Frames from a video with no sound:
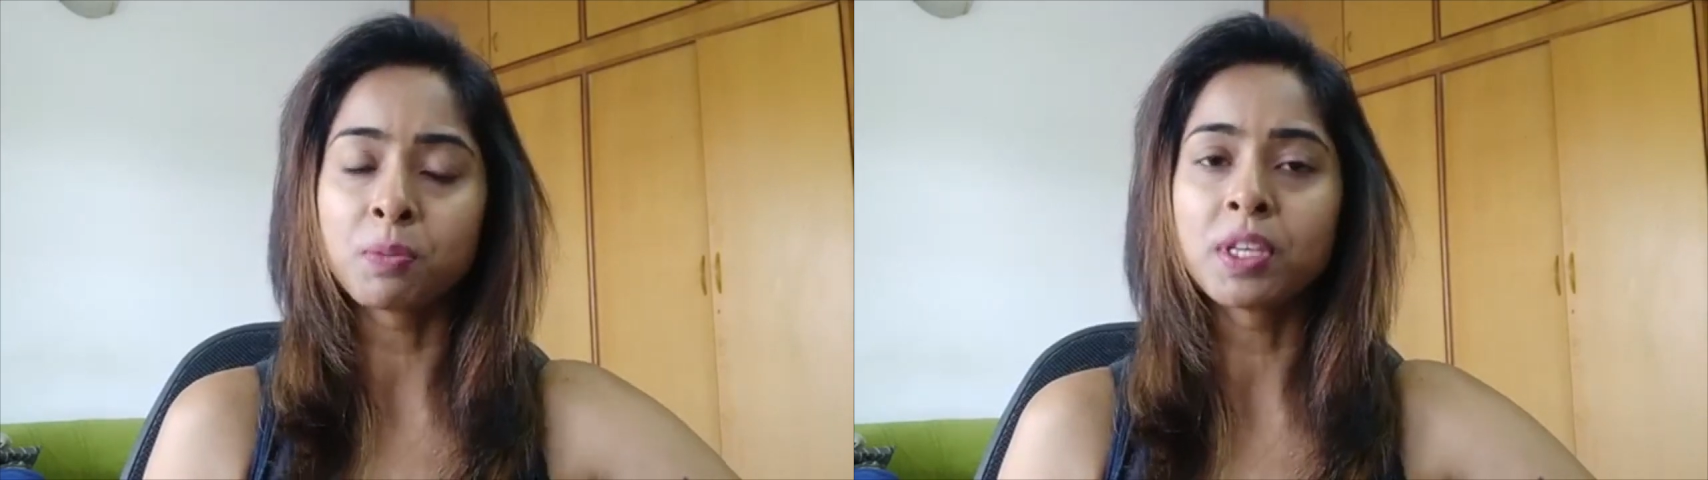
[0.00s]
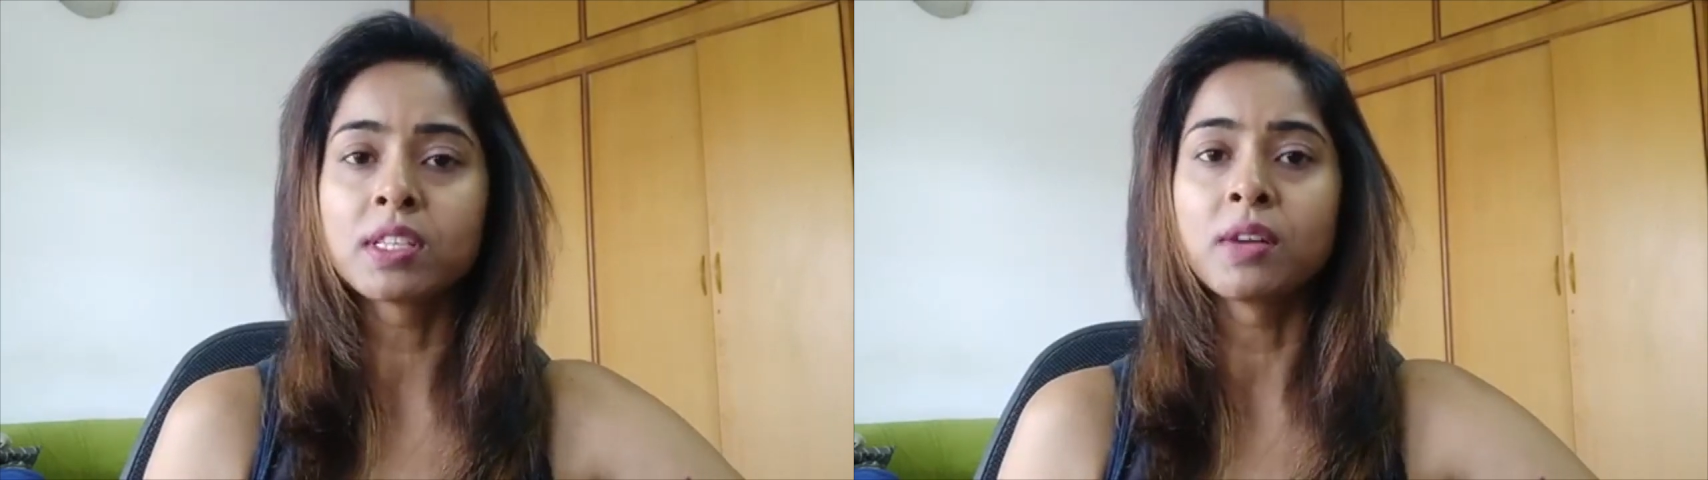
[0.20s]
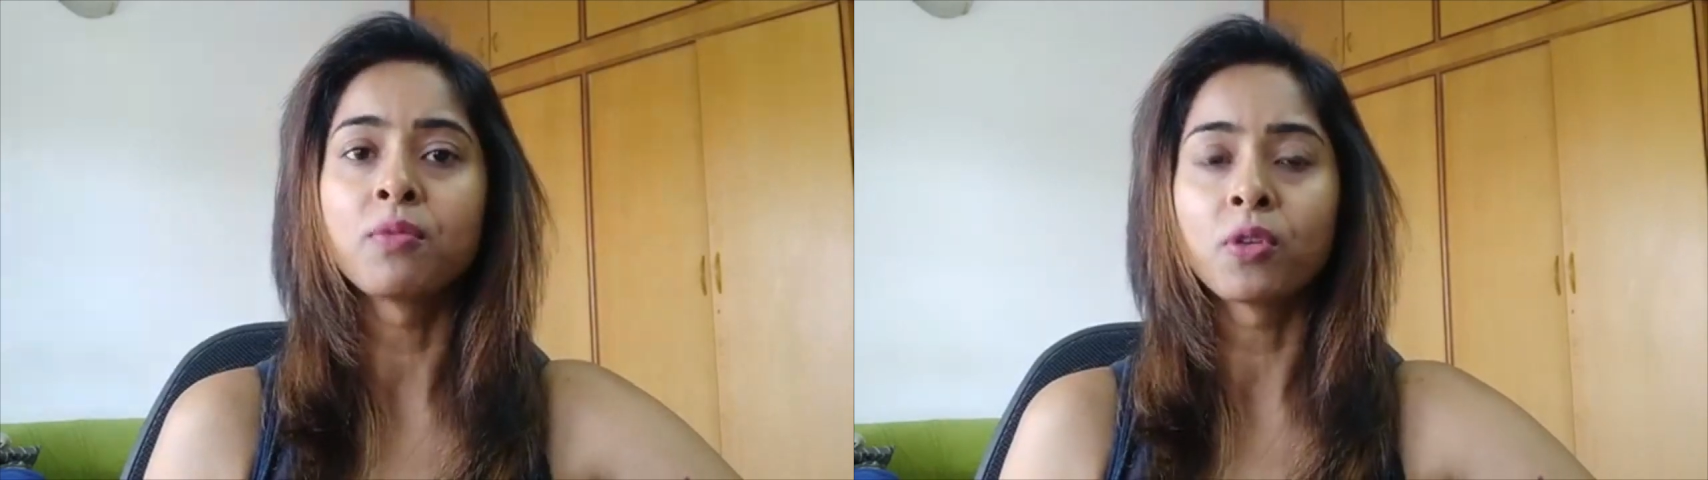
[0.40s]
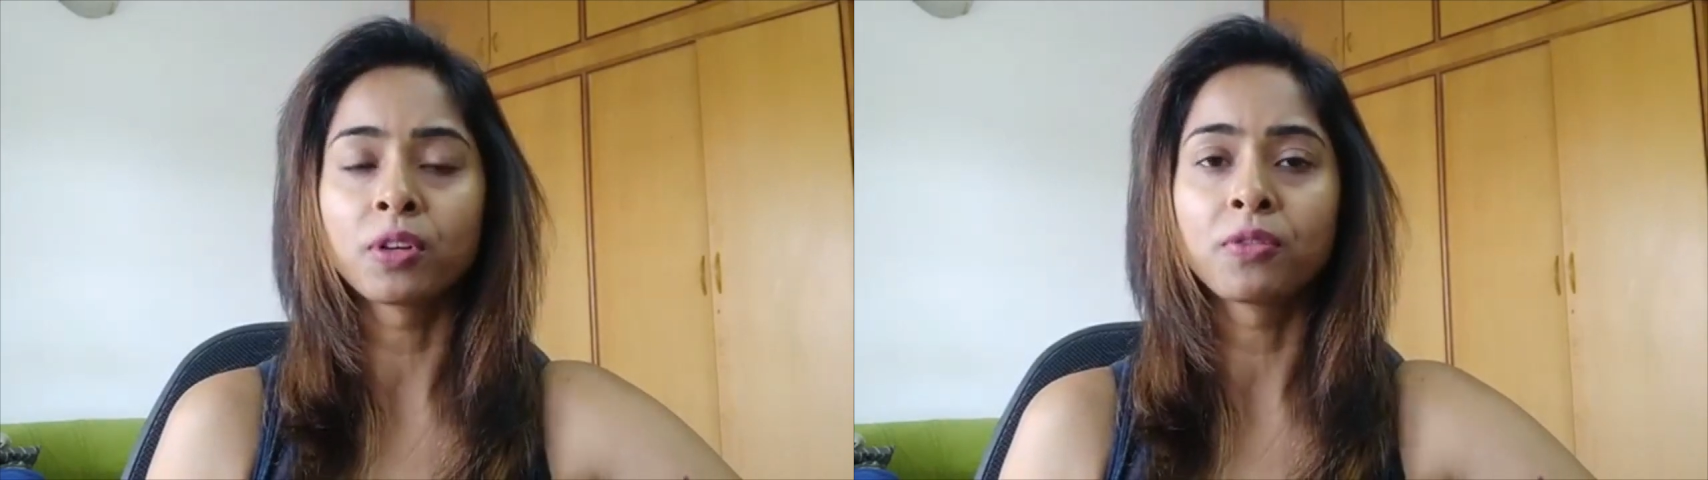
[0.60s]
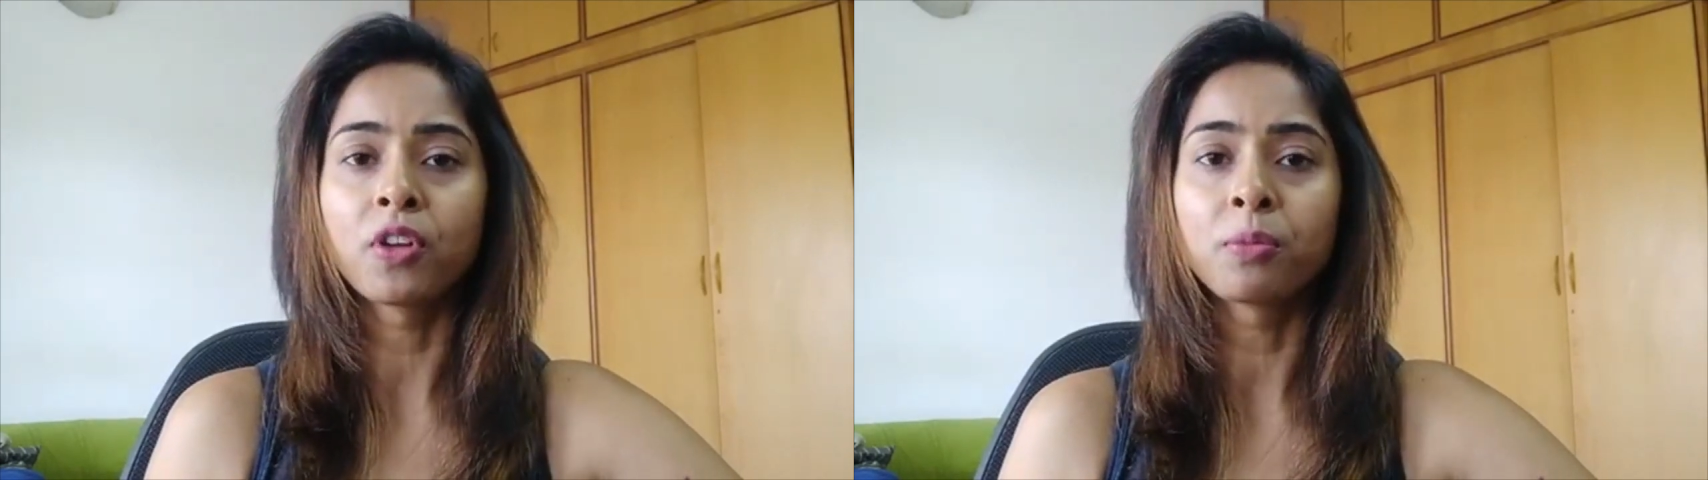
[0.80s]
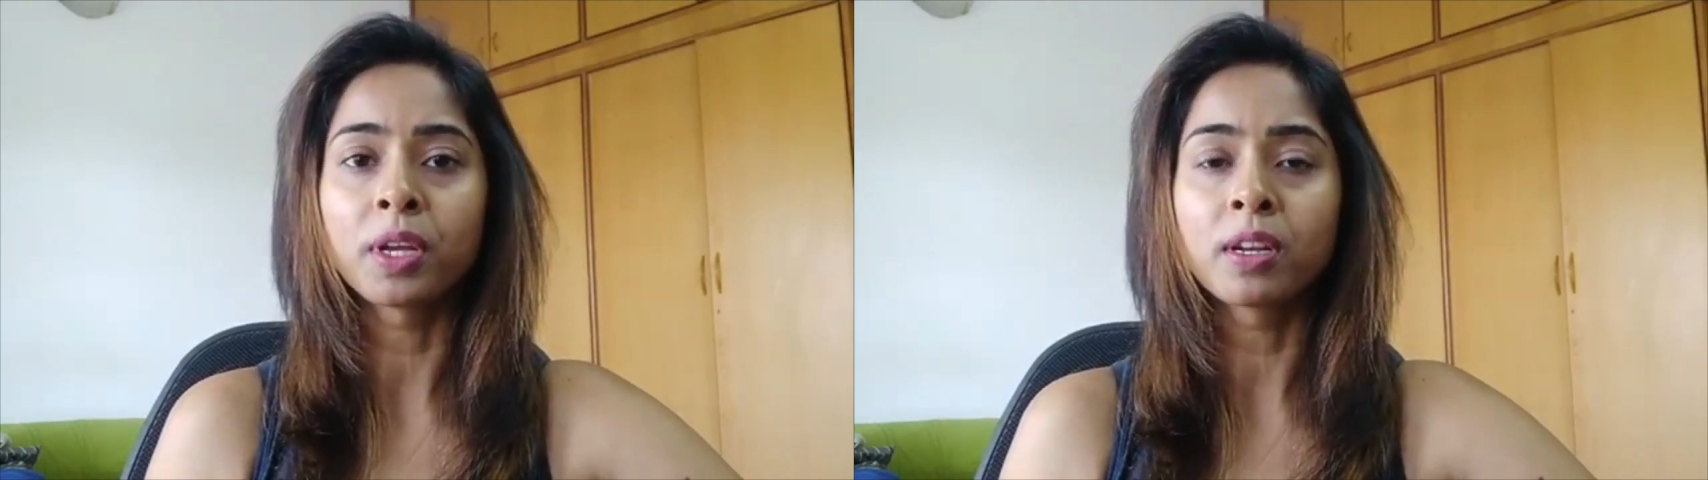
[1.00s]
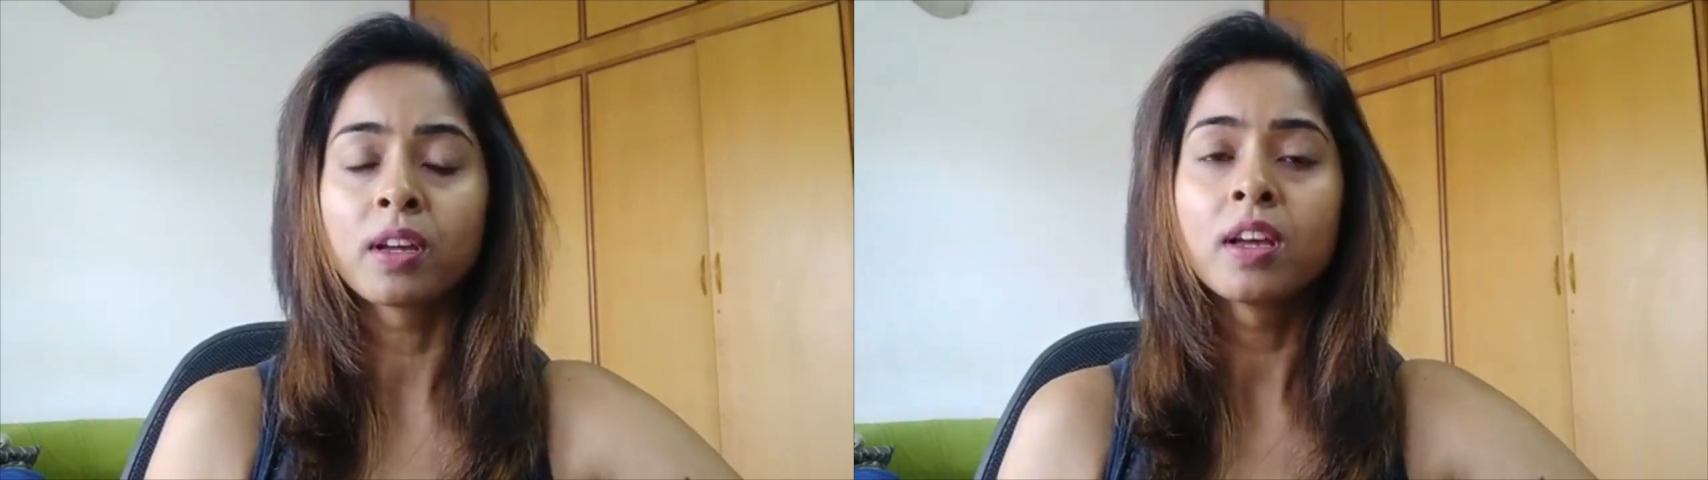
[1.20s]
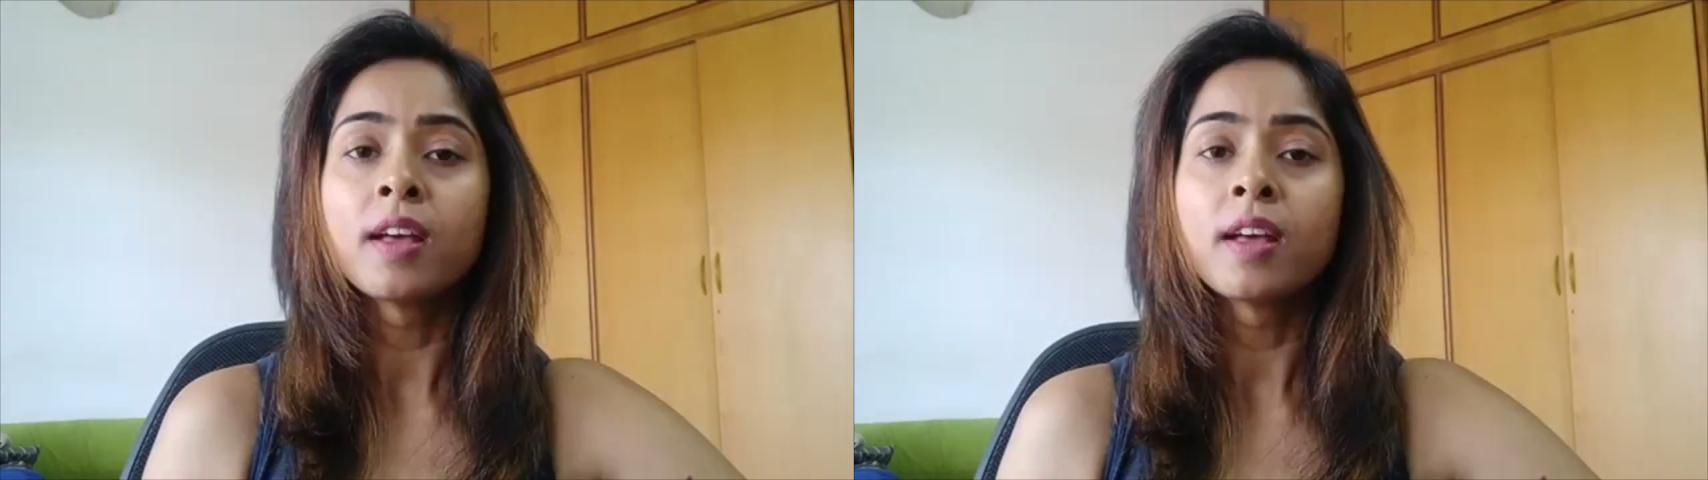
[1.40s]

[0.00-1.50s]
sipping some water from it.